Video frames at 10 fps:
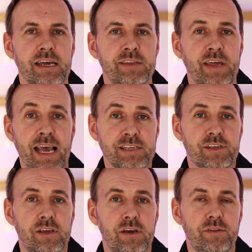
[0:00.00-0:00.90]
And they
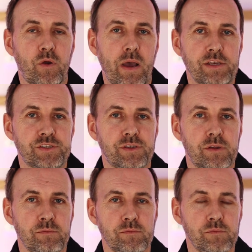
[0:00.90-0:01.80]
ask her the
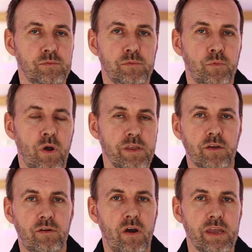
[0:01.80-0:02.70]
question, "Why are
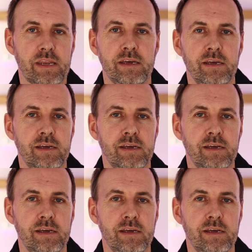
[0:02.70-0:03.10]
you crying?"